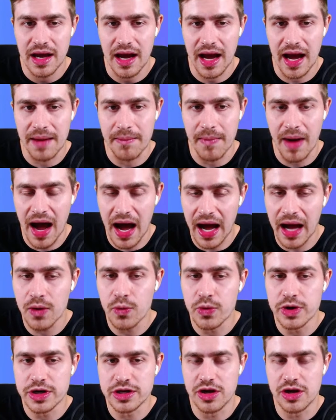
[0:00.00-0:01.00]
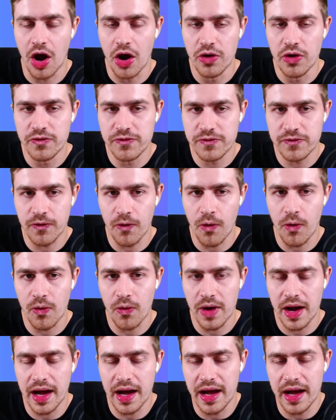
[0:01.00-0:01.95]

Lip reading: I would go for